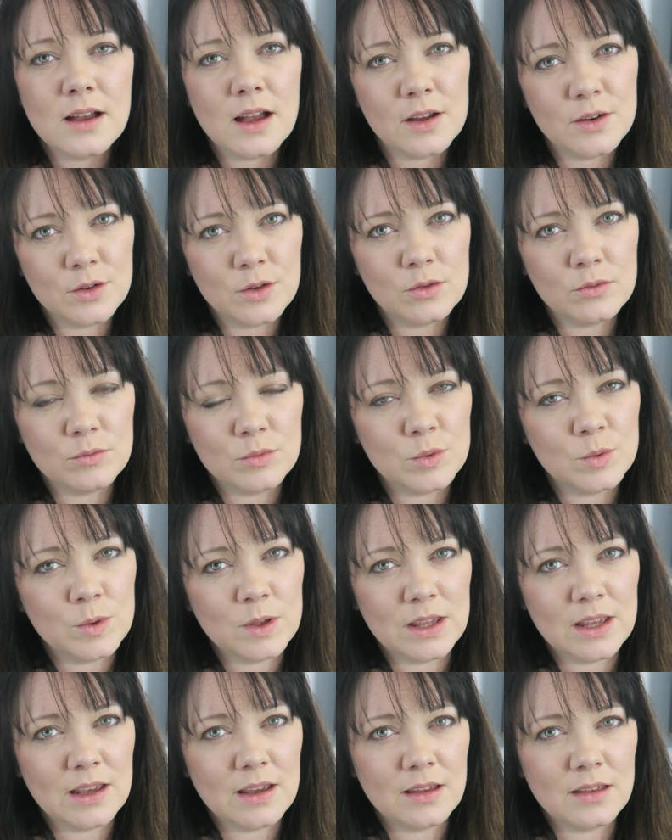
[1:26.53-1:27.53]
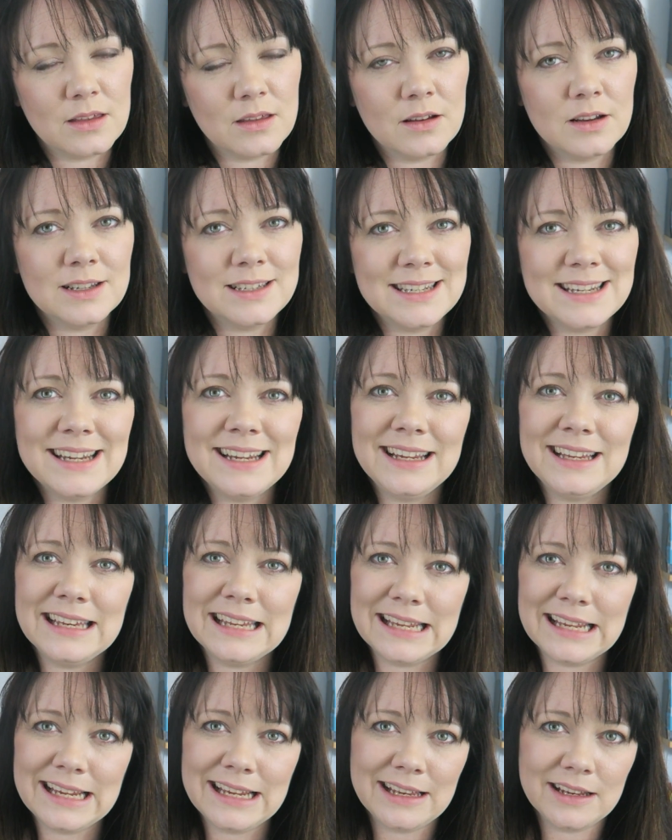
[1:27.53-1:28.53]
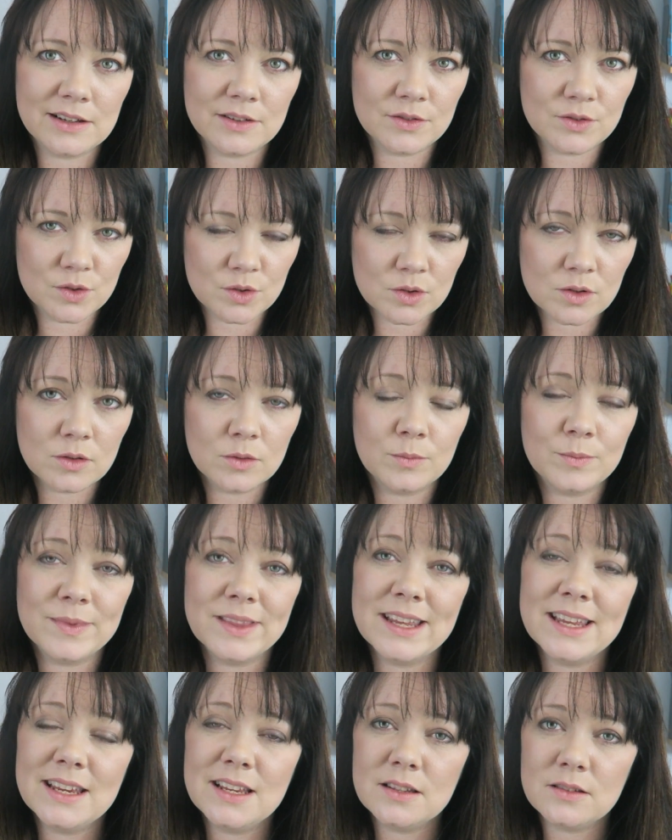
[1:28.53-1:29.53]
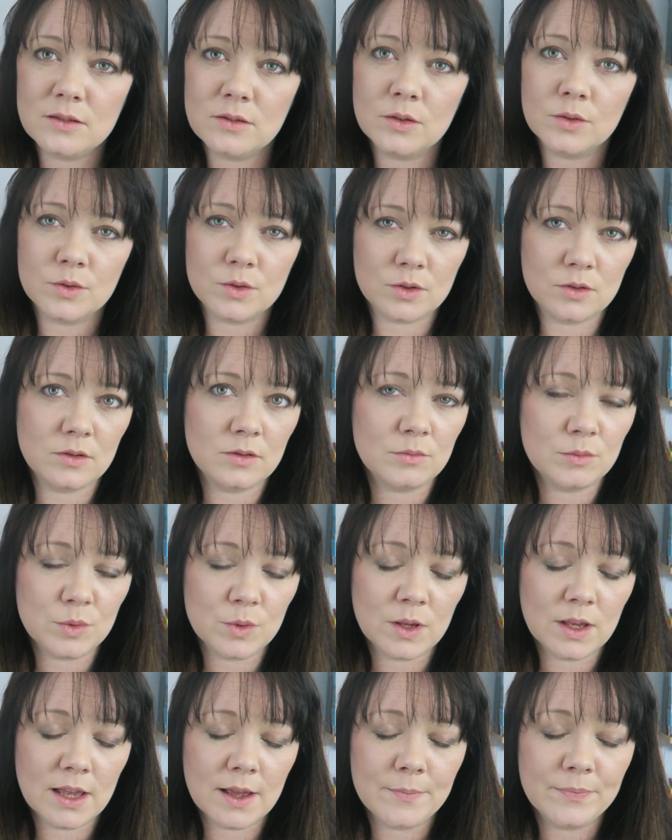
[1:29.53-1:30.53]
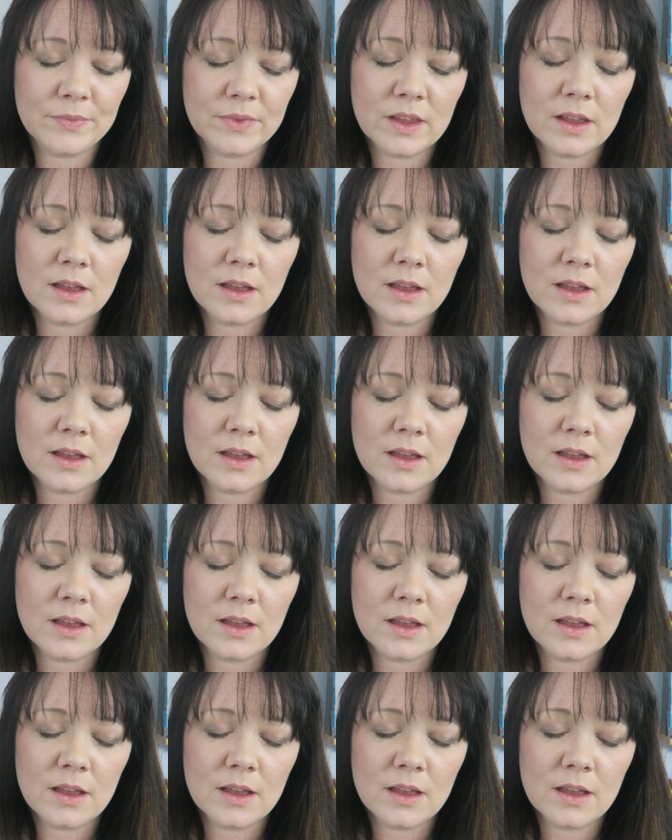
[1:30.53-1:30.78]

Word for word: a normal year thirteen in school. It is not a normal year.